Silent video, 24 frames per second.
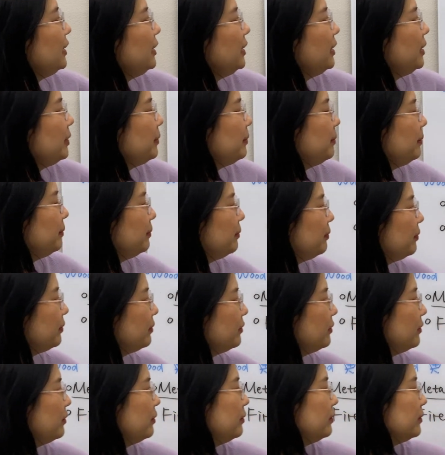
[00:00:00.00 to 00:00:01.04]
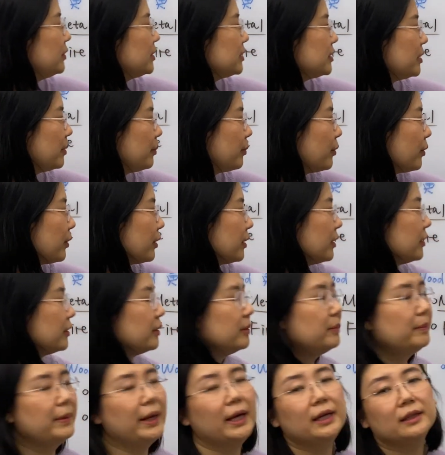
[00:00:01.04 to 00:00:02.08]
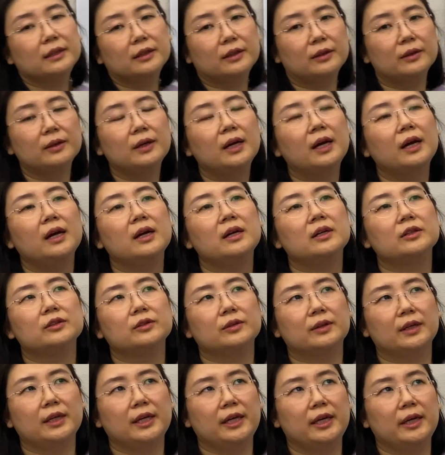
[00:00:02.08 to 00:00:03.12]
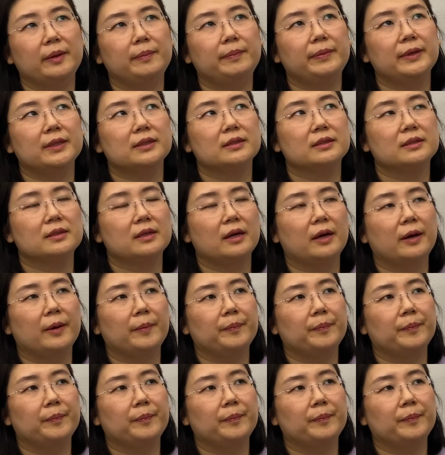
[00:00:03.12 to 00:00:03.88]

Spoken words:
key supporter metal to keep its